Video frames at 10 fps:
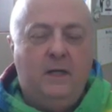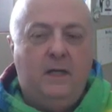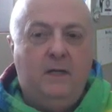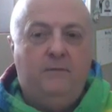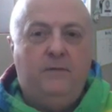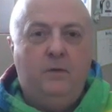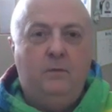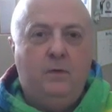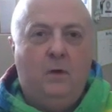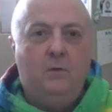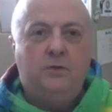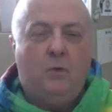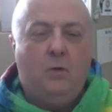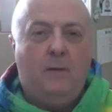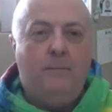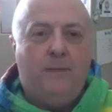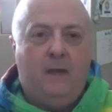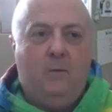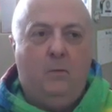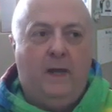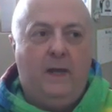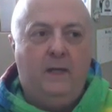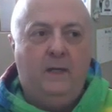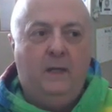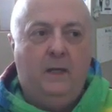if you don't show up that way,